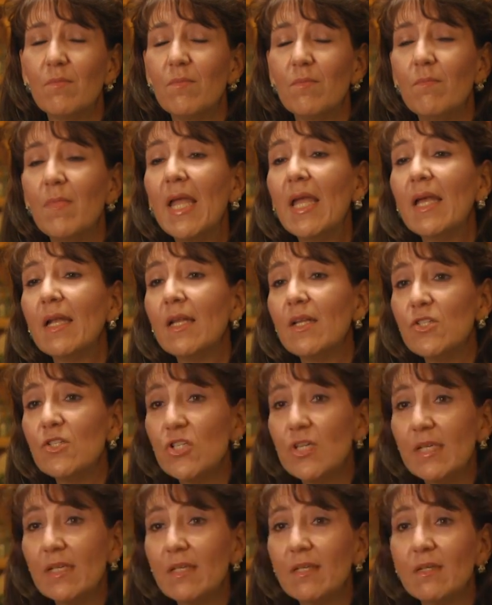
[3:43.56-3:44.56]
Manage
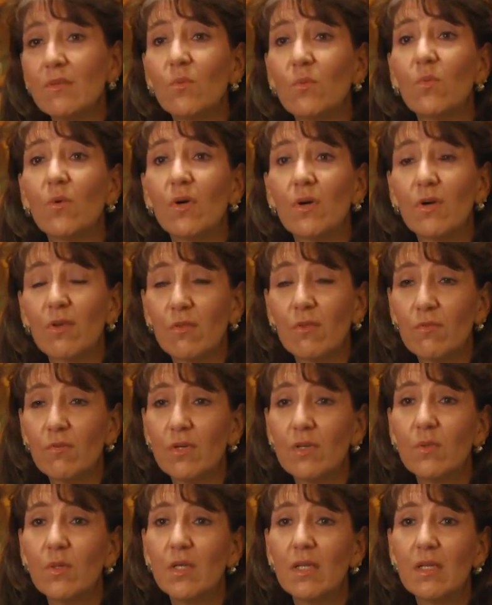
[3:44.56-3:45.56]
it, work
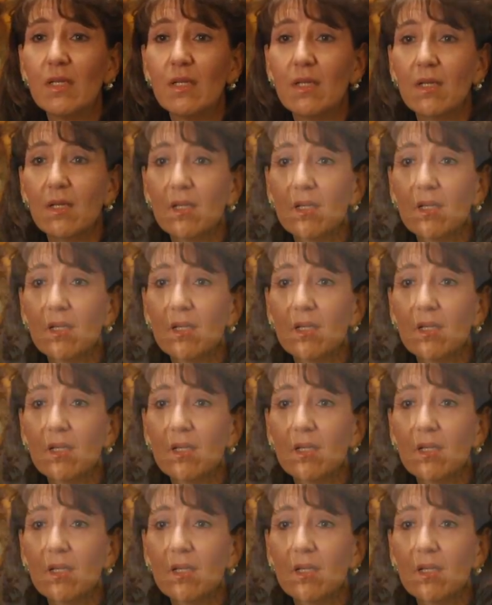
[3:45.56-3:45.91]
through it,